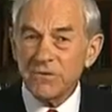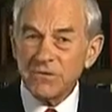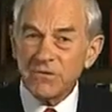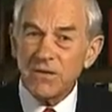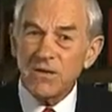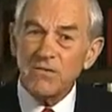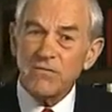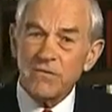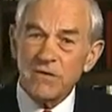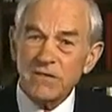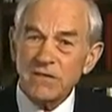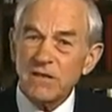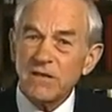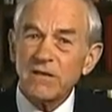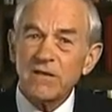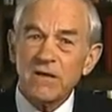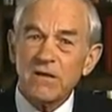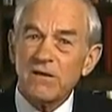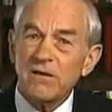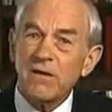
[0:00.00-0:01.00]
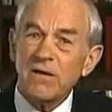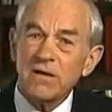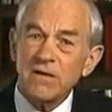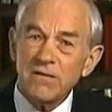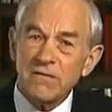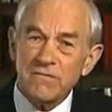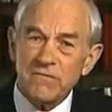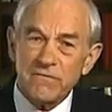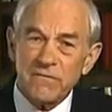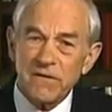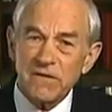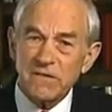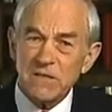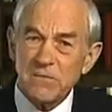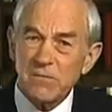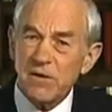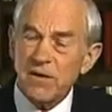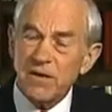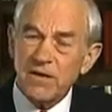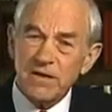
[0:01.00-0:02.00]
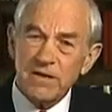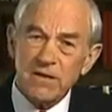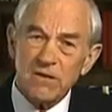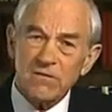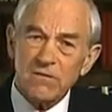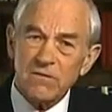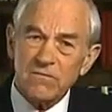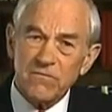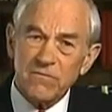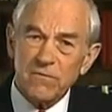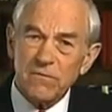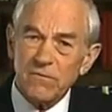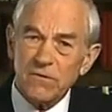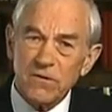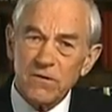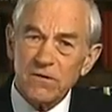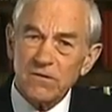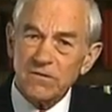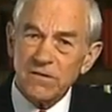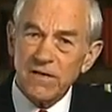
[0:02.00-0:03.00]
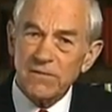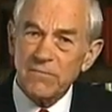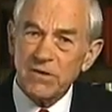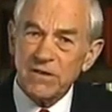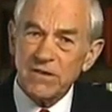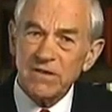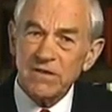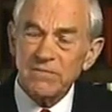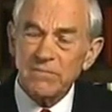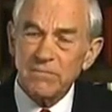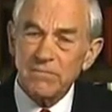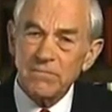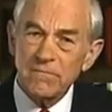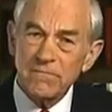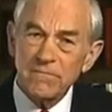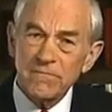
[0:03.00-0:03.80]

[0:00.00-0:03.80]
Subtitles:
going to resolve this. Okay. They're going to argue and fuss about it for a long time to come.